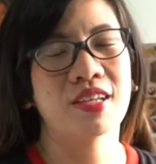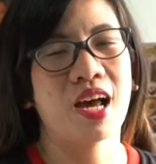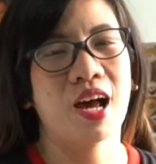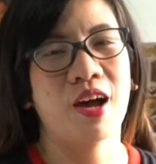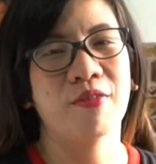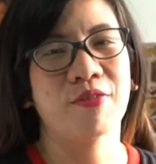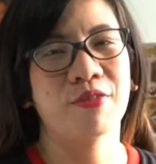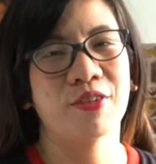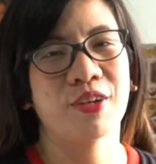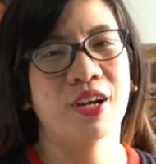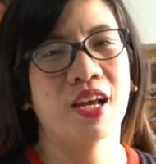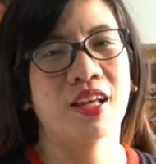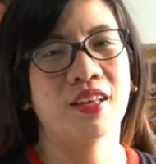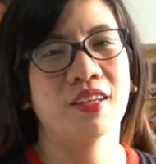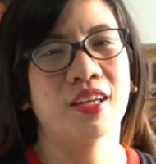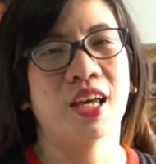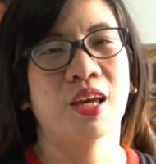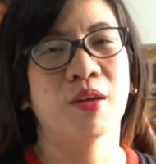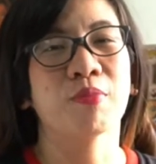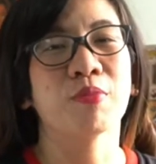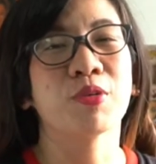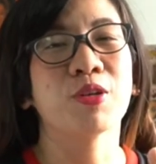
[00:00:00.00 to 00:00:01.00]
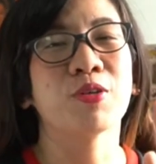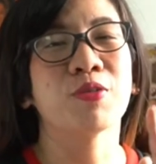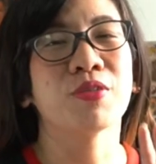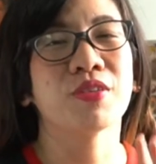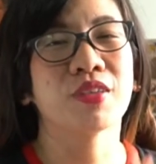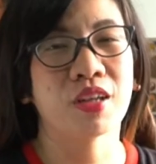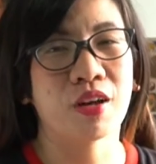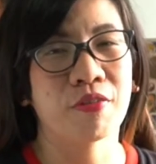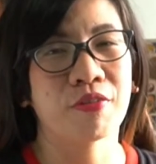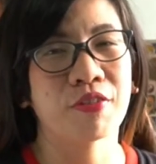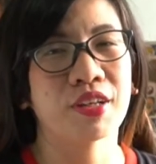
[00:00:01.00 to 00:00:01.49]
after Endgame, you
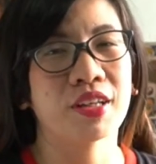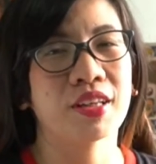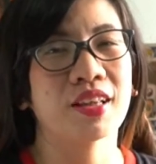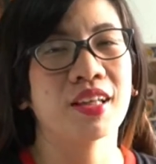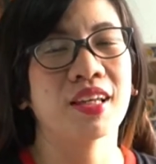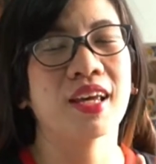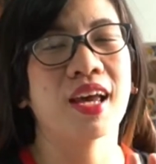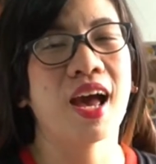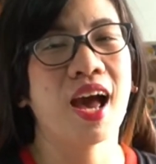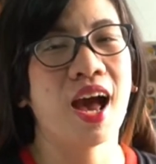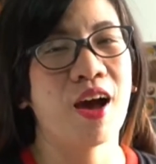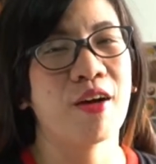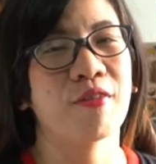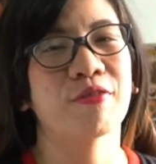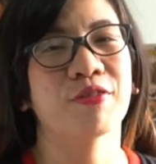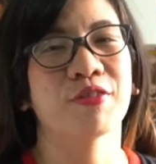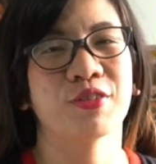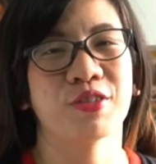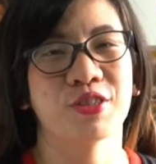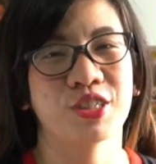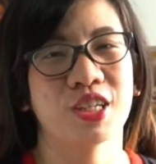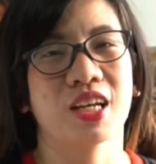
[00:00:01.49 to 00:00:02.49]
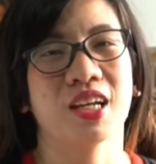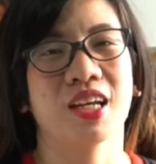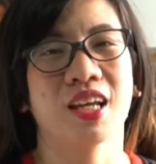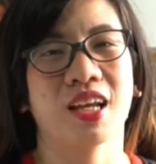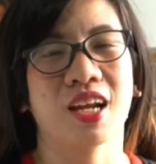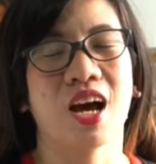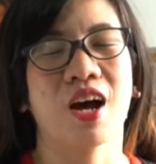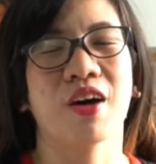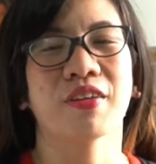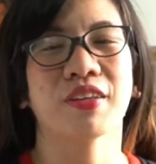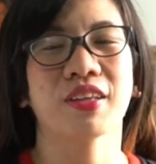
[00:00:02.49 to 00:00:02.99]
definitely have to check it
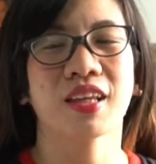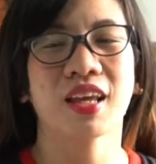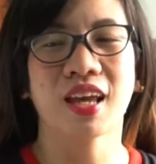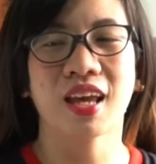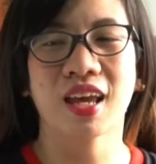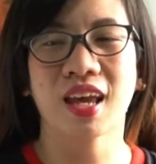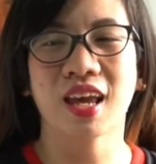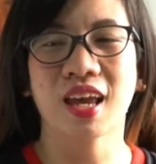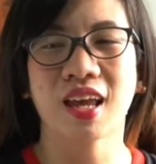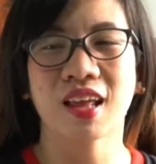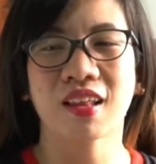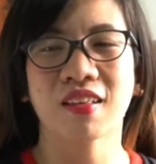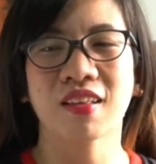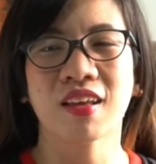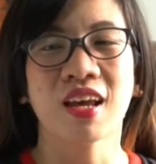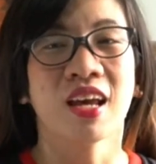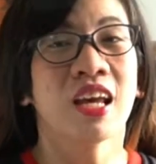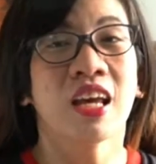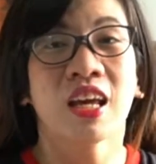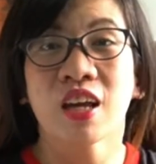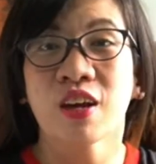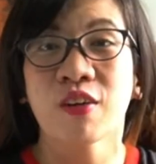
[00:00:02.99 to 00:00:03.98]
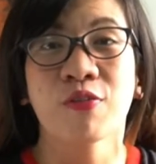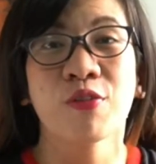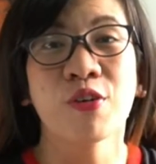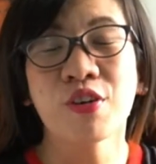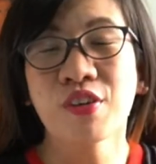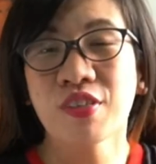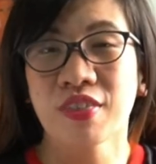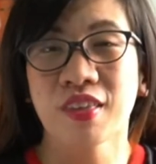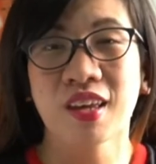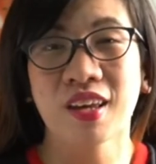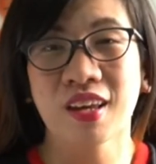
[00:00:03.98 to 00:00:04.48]
out. And if you're
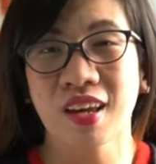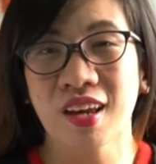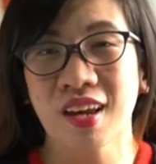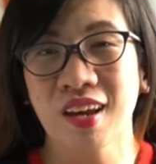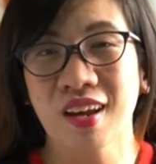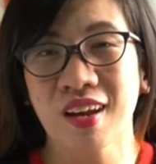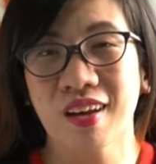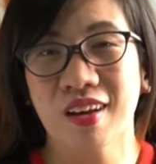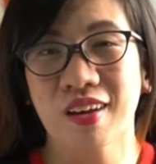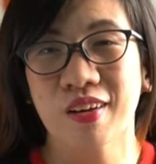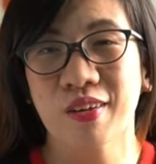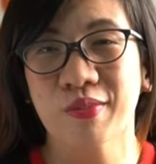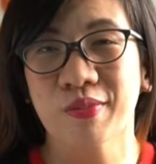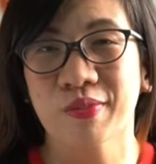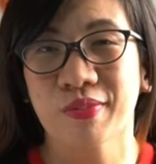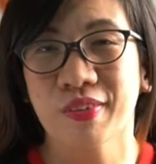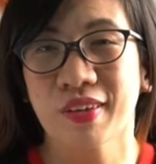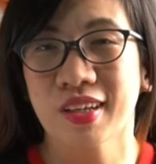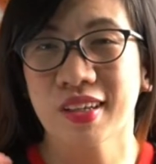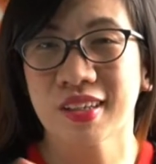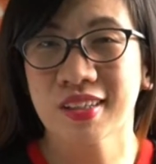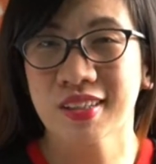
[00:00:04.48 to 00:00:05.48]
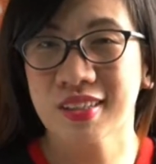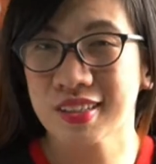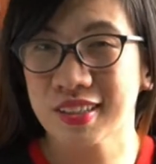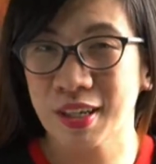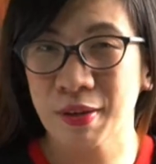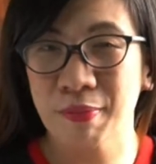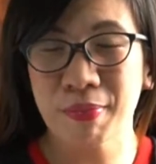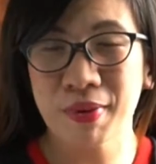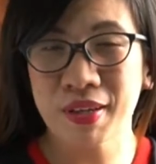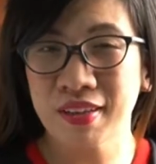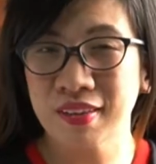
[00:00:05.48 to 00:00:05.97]
thinking of
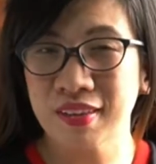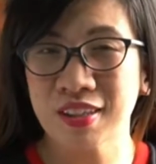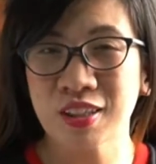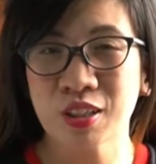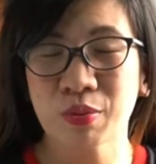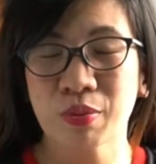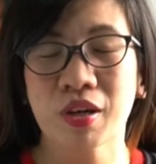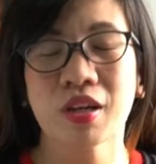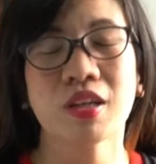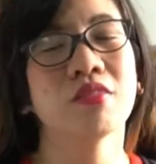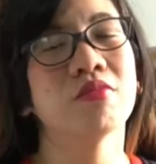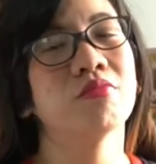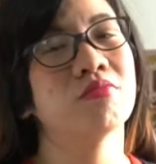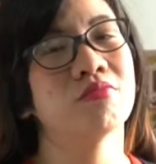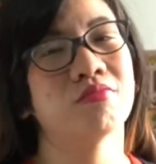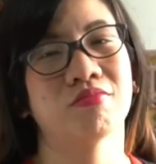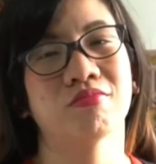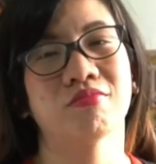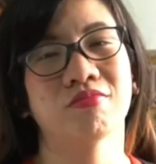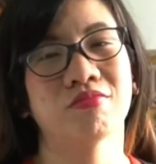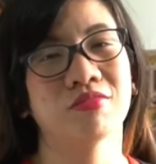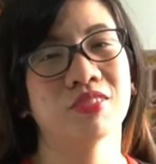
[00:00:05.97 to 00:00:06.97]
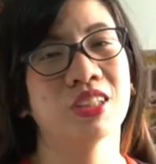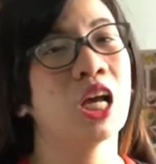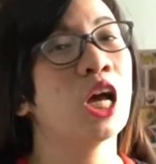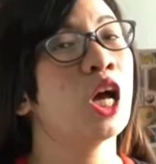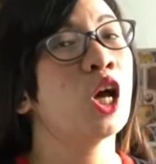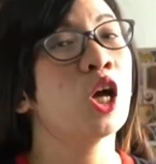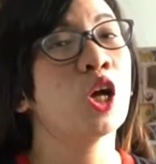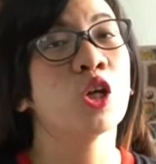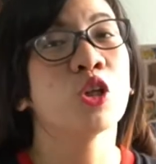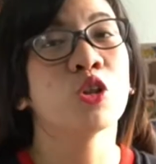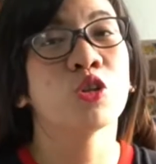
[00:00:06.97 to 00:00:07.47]
skipping this one,
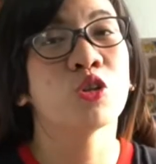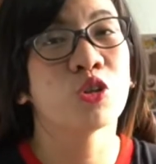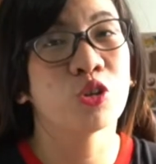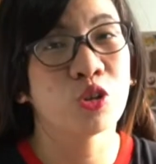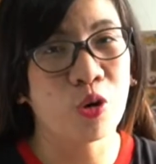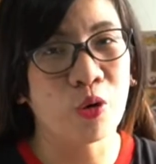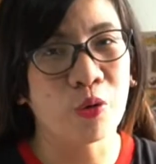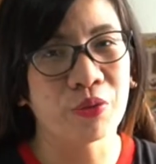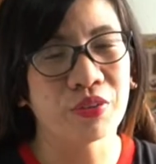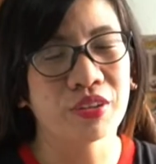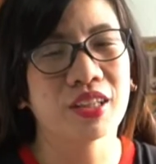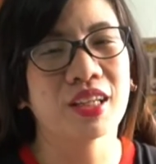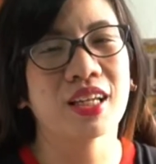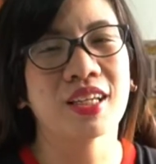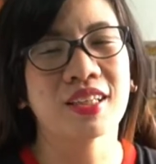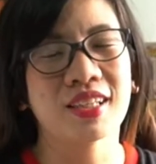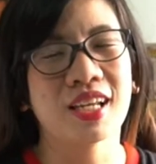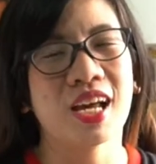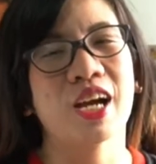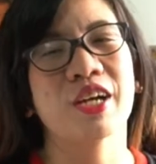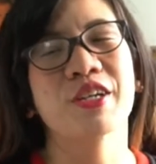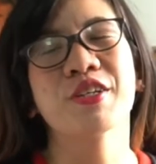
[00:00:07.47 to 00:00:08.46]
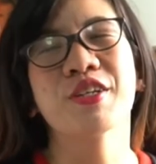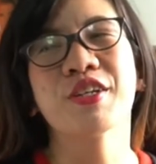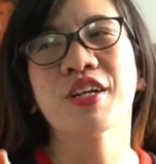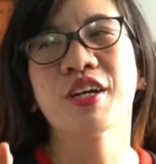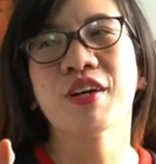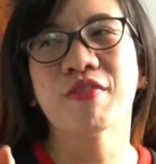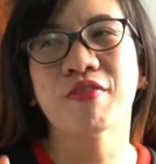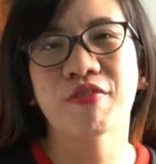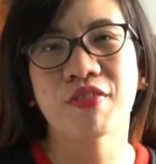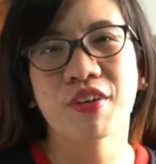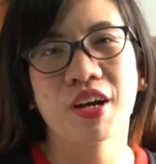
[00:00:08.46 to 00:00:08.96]
don't. It's actually
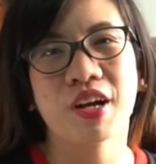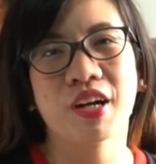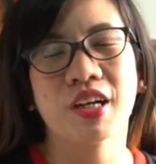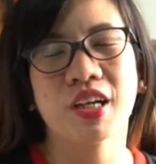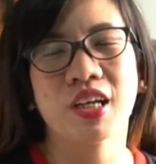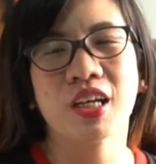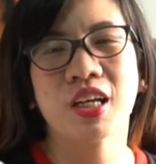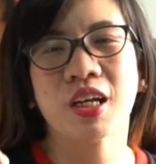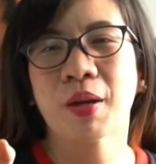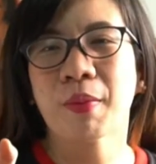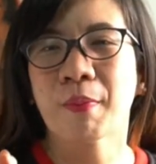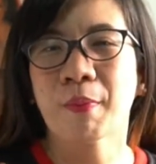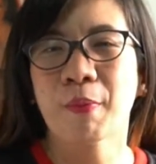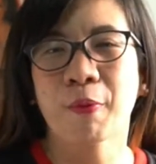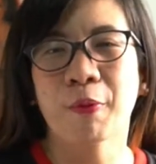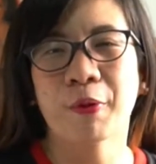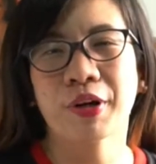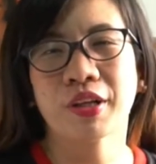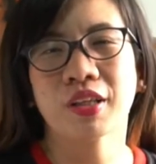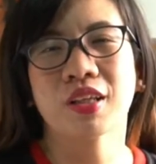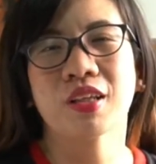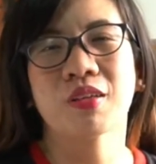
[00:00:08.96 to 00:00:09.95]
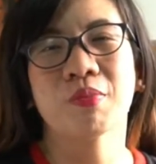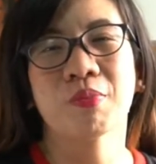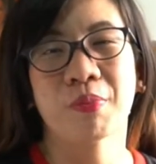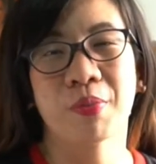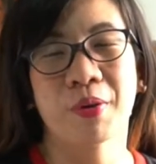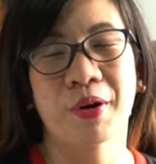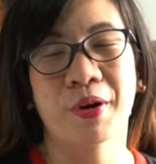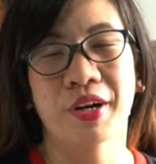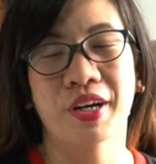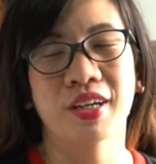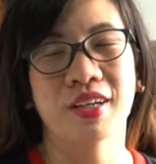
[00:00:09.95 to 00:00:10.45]
a very important
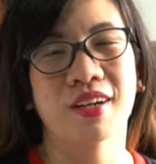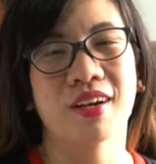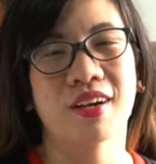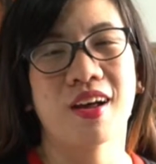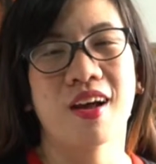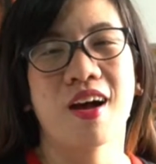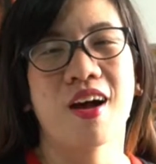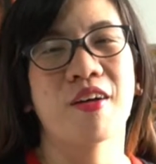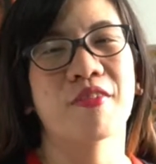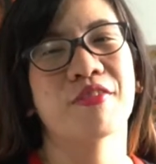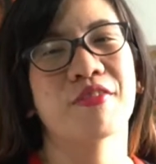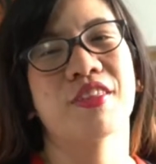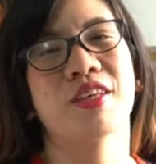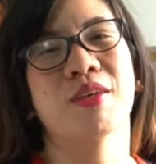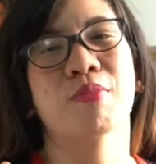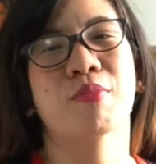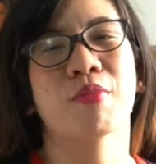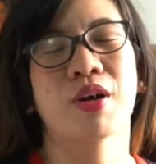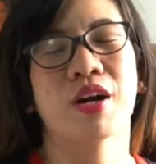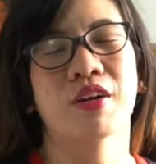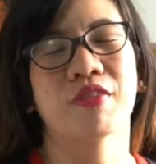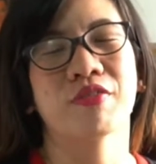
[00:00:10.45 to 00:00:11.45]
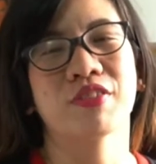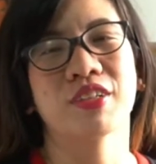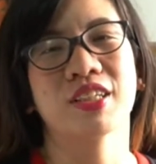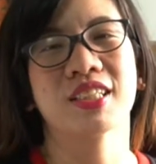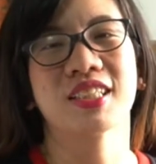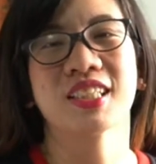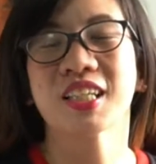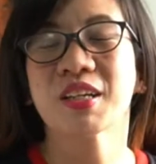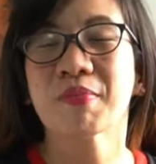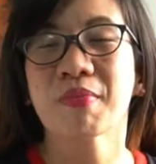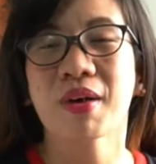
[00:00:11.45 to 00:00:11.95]
part of the Marvel
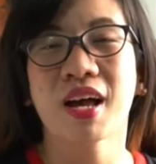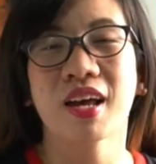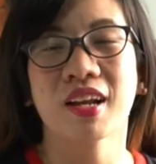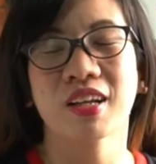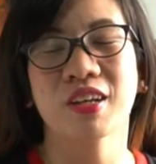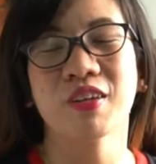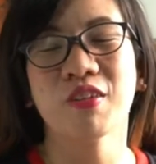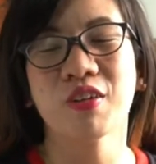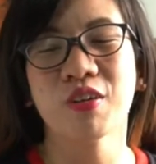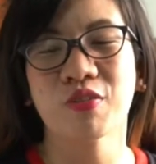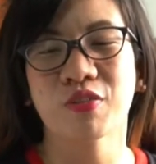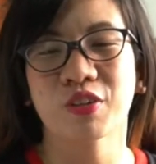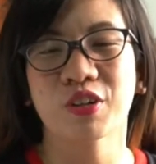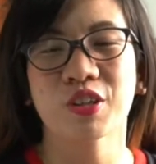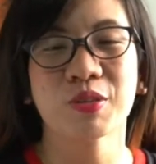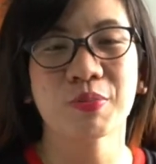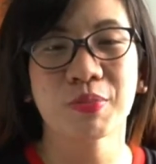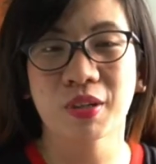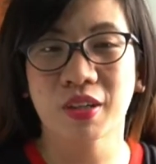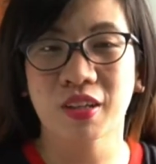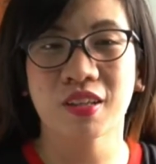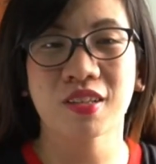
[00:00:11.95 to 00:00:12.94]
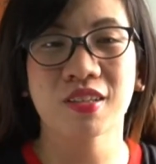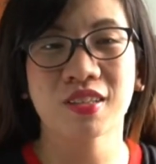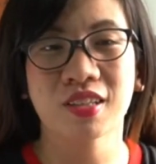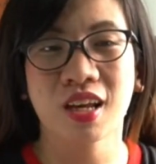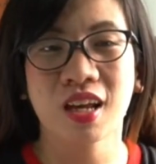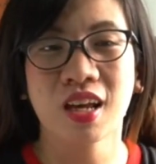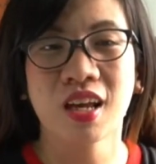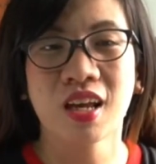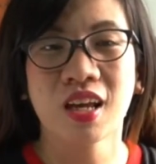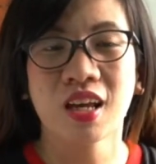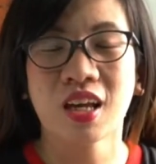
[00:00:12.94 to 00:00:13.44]
Cinematic Universe because
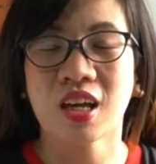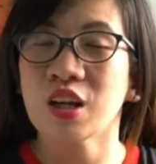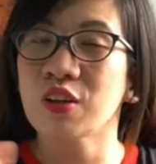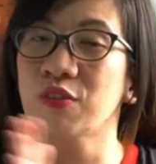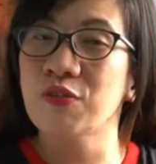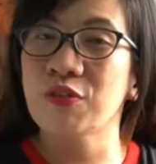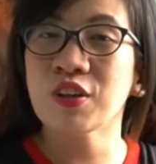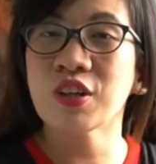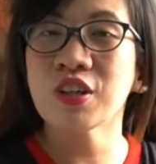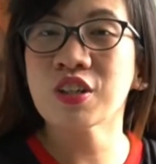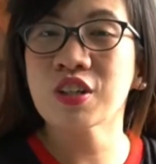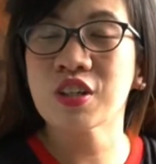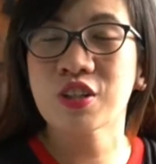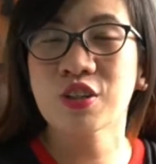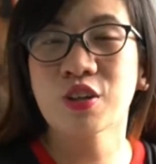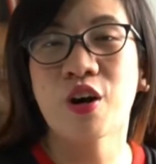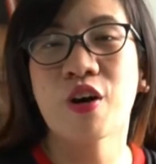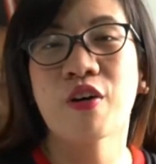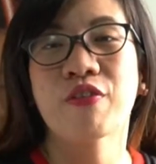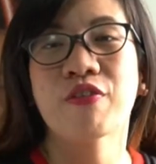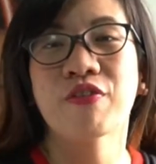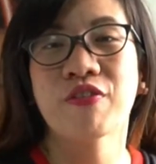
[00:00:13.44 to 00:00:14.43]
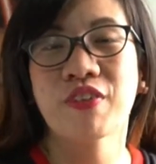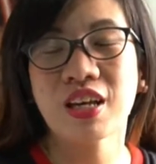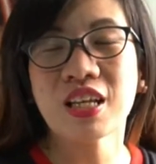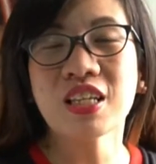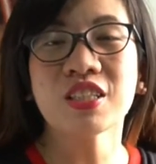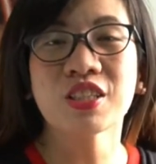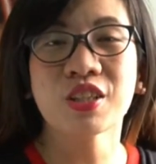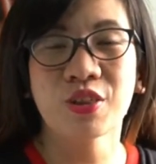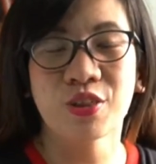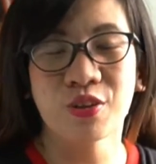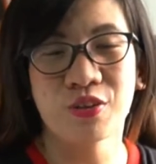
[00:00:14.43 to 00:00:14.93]
it finishes off
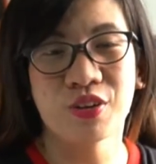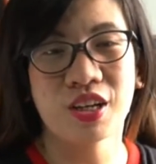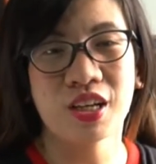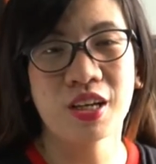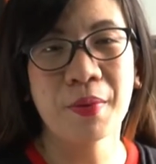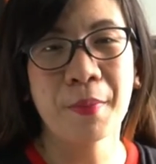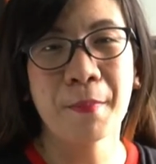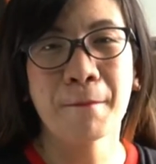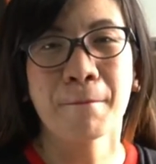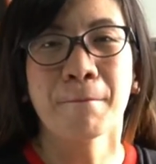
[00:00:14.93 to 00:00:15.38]
Phase 3